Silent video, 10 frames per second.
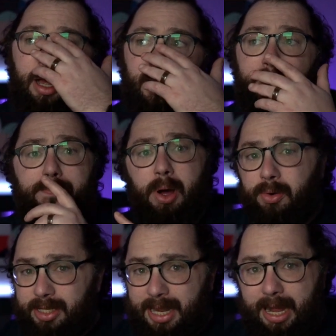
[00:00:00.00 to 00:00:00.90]
A
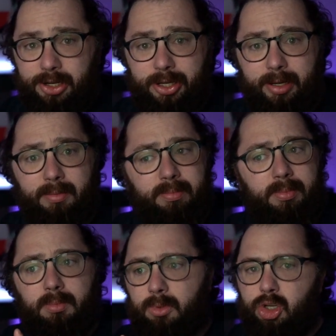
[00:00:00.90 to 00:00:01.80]
bonus action,
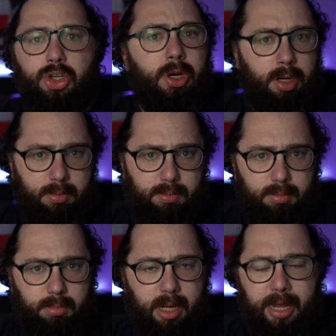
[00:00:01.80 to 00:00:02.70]
sure.
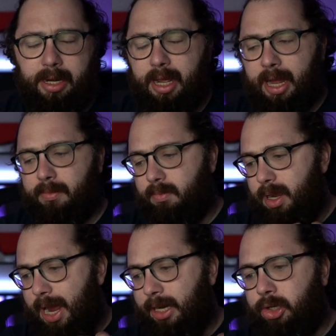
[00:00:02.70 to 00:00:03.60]

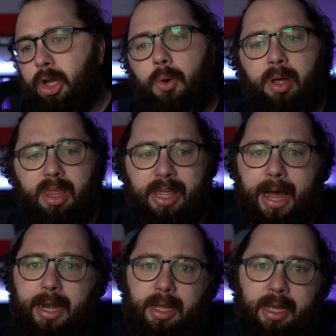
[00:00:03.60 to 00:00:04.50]
I'd go with
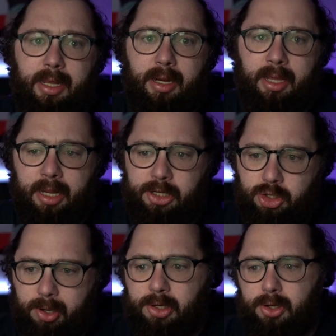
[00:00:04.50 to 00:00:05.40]
that in a
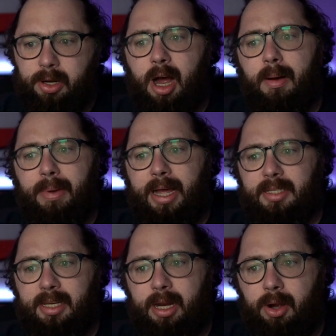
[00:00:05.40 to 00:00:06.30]
structured combat
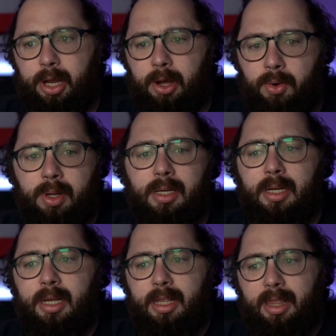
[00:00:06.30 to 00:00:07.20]
scenario.
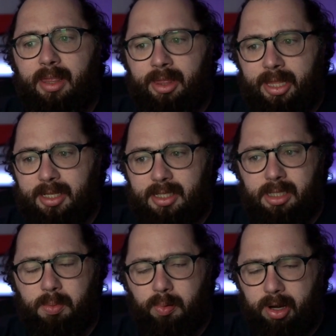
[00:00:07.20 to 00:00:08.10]
This
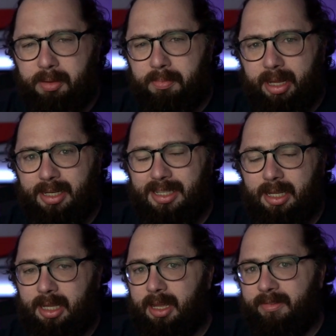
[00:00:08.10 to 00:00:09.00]
is pretty big to
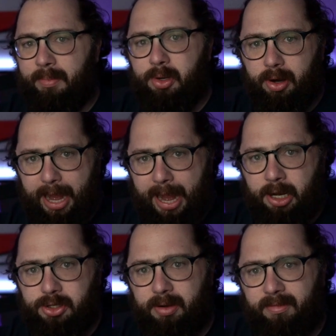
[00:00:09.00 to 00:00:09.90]
give up your
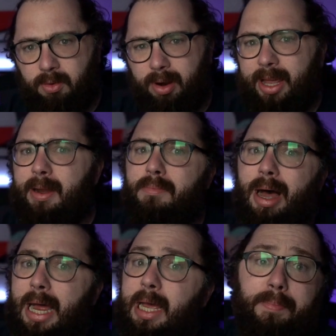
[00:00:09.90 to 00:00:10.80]
action for, in
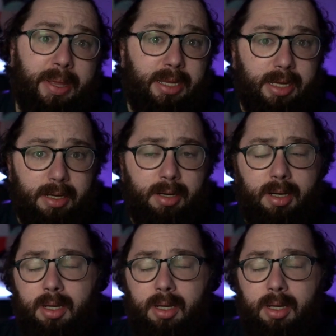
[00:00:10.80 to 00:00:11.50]
my opinion.